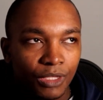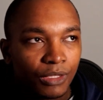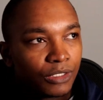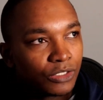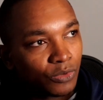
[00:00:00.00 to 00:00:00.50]

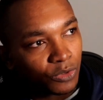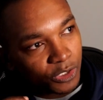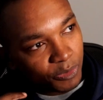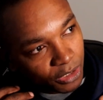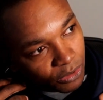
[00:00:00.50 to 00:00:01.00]
so with
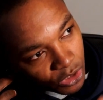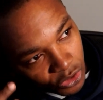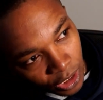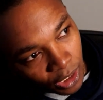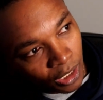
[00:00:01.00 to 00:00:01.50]
respect to the
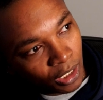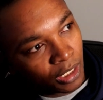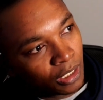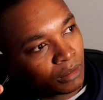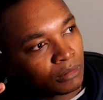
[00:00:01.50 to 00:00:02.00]

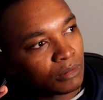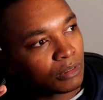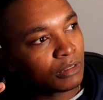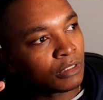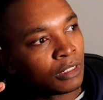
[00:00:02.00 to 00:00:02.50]

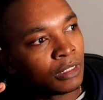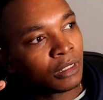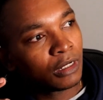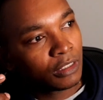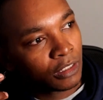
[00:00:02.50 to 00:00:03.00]
stringing,
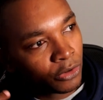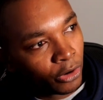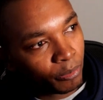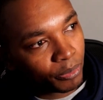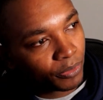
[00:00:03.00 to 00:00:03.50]
the grip,